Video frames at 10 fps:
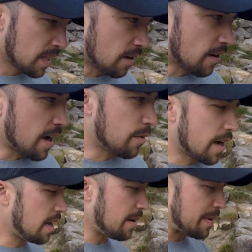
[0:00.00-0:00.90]
All right, we're
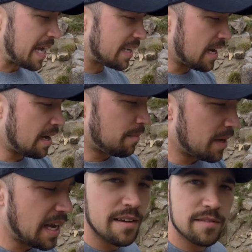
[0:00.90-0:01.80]
headed back down,
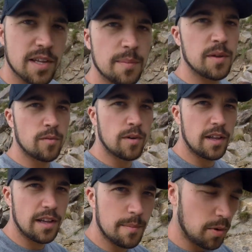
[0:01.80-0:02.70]
but I have something
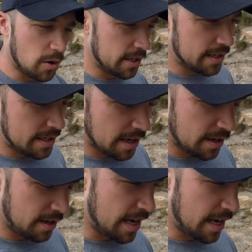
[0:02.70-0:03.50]
really important to tell you